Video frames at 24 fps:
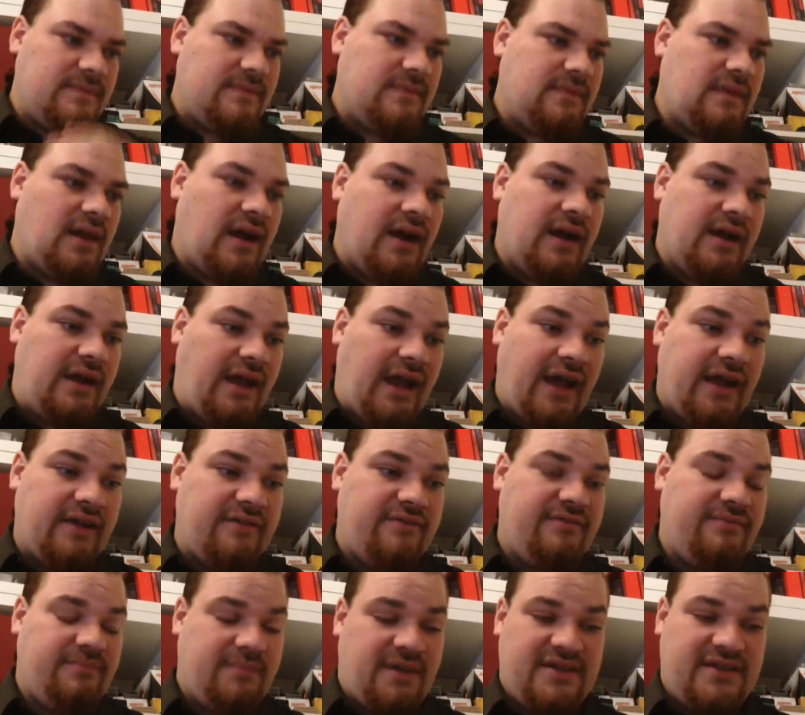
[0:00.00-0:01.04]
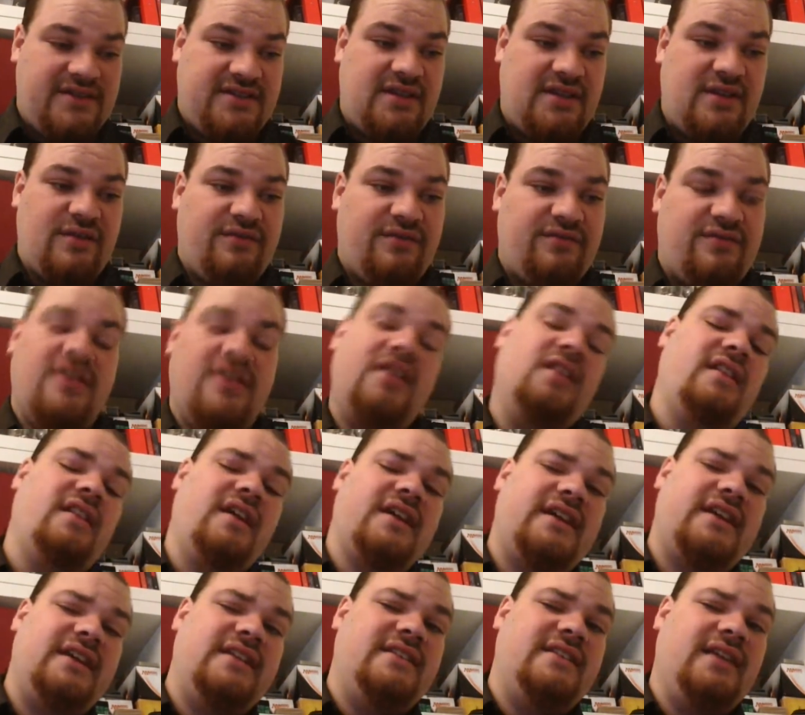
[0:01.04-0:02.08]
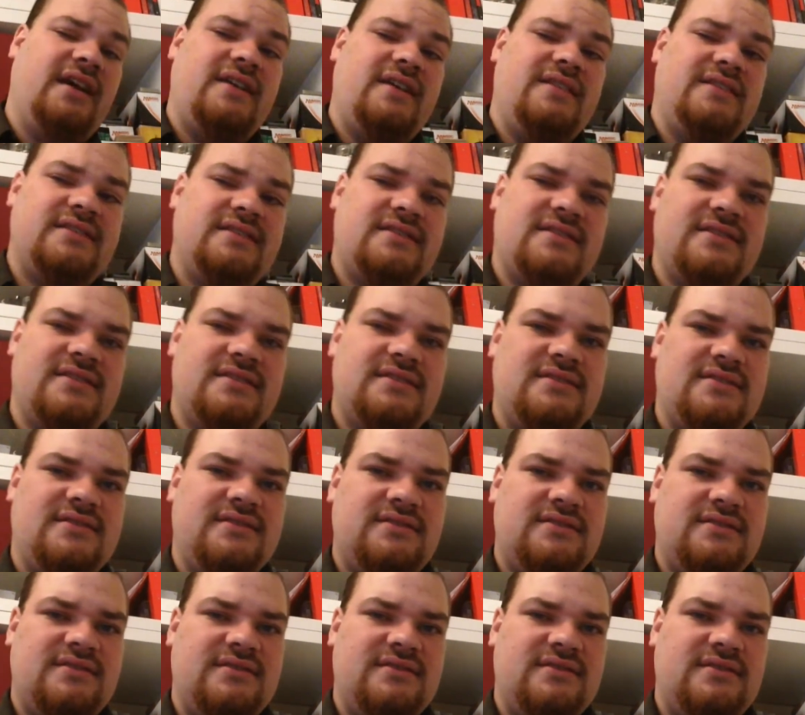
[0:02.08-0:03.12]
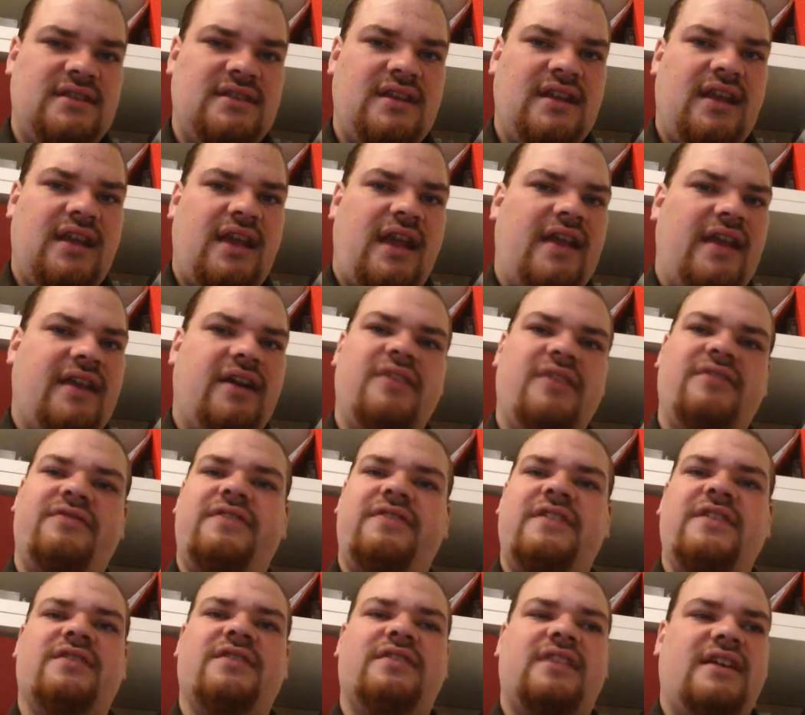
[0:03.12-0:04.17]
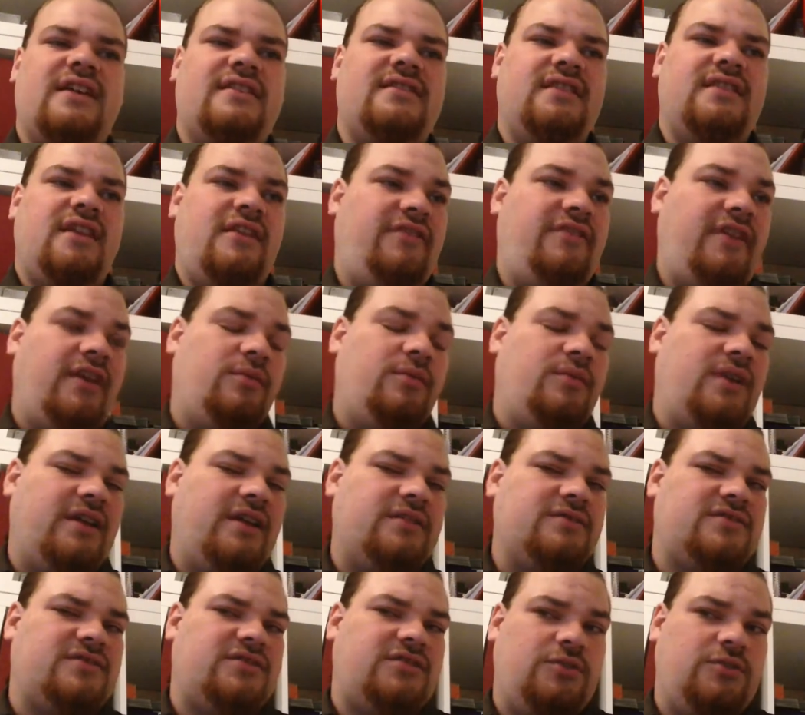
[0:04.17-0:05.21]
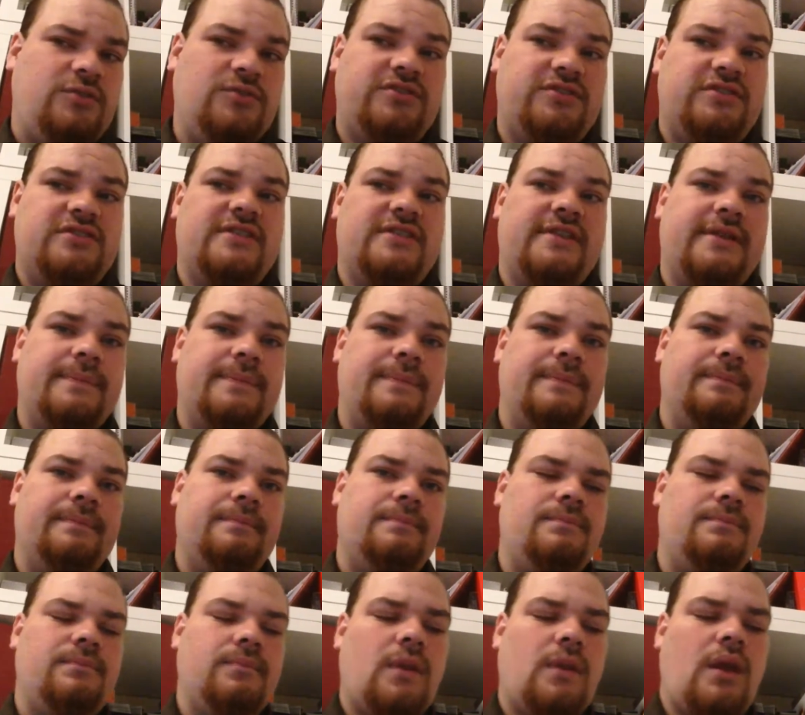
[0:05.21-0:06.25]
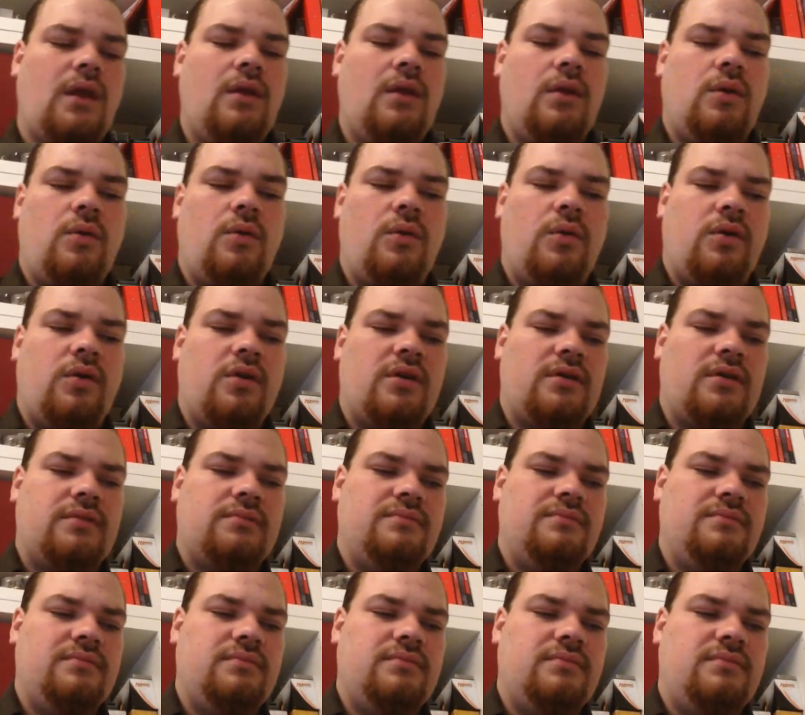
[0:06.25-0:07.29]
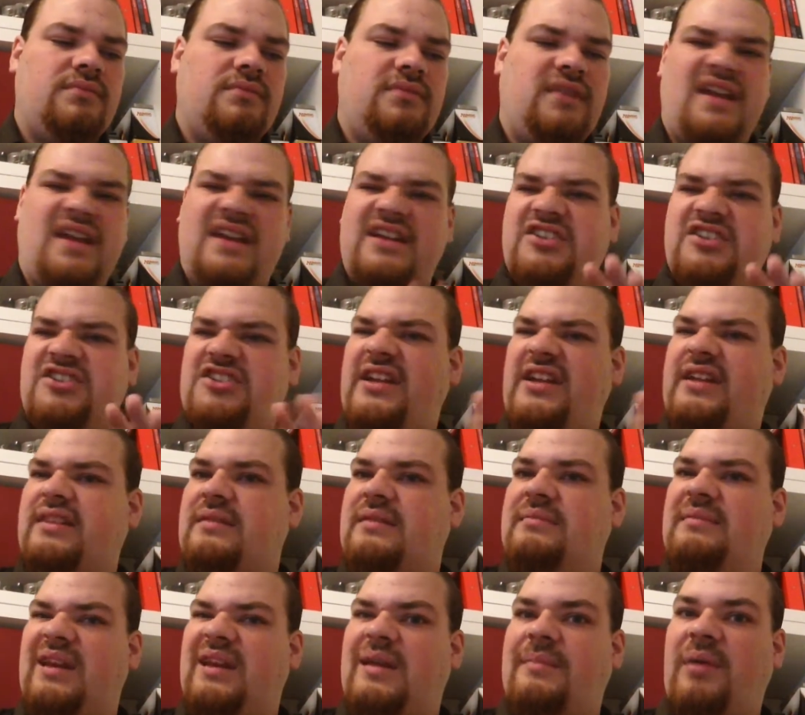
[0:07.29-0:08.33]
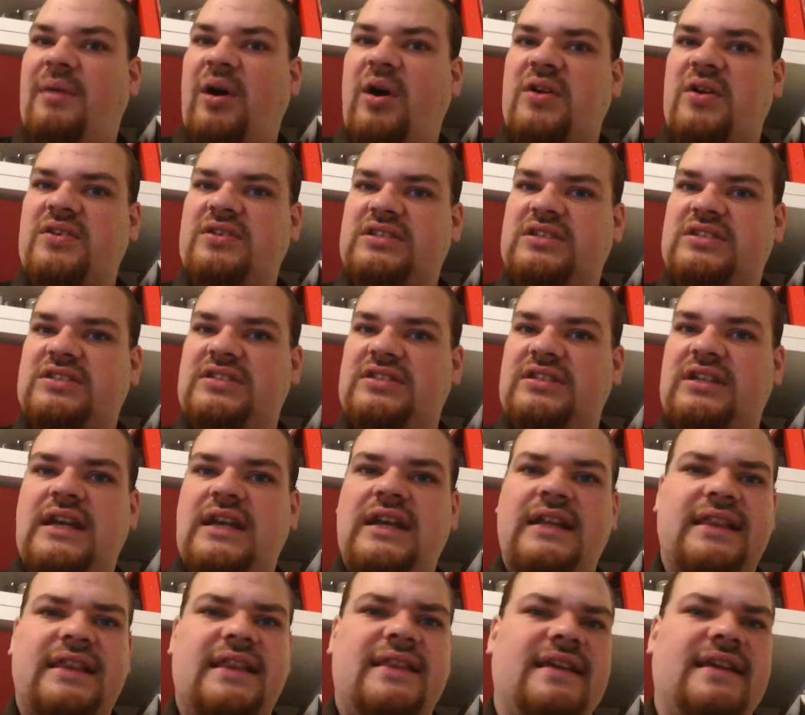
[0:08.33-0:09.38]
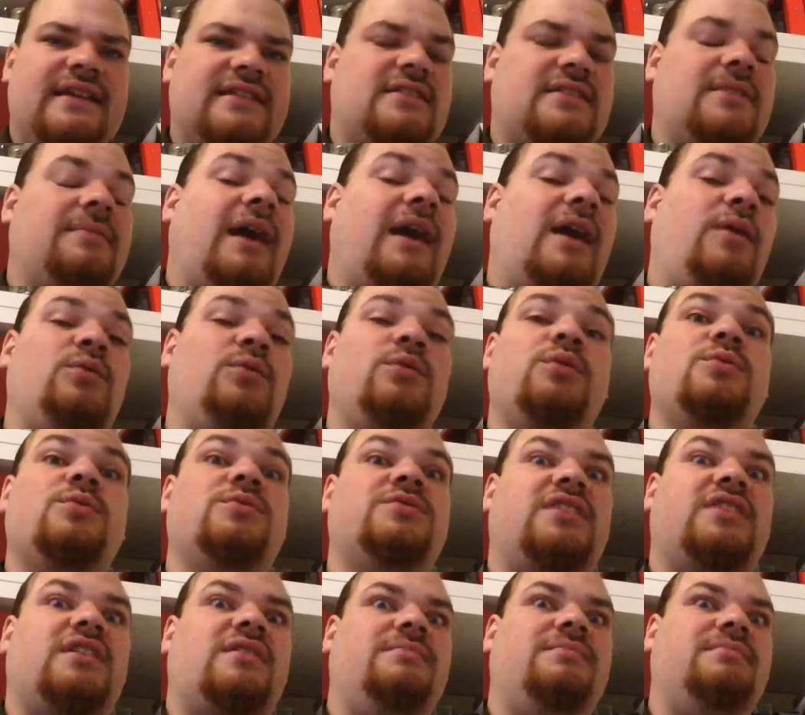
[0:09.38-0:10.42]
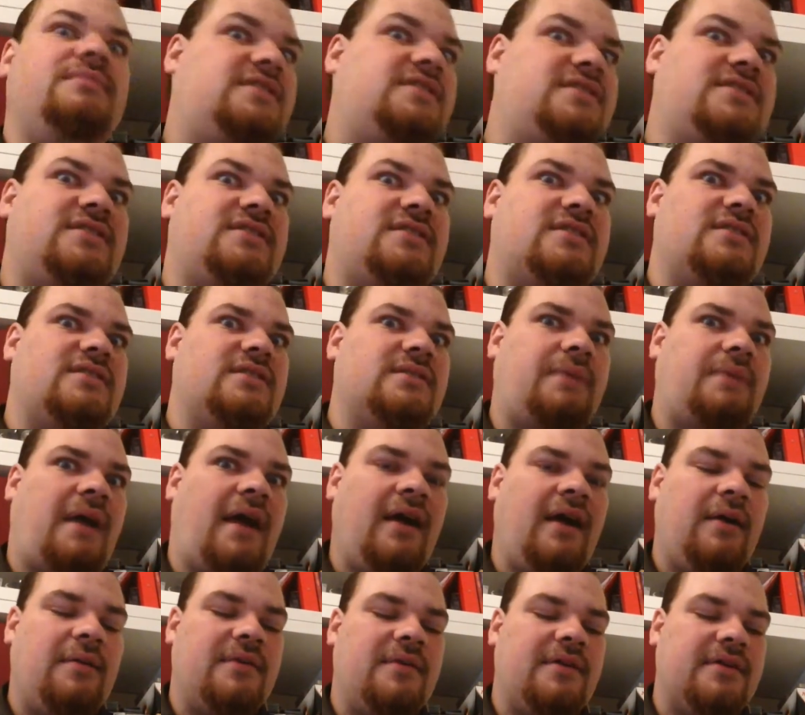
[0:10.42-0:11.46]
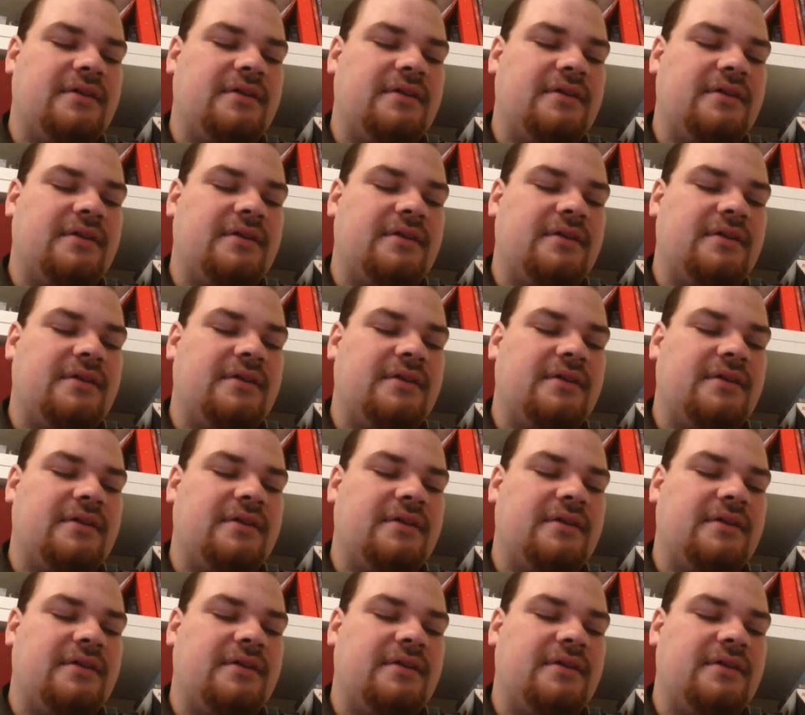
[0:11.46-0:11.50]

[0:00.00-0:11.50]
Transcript: I have myself lucky dice, and I feel that if anyone else uses them, or that I shake them in a box, that they somehow lose their mystical power.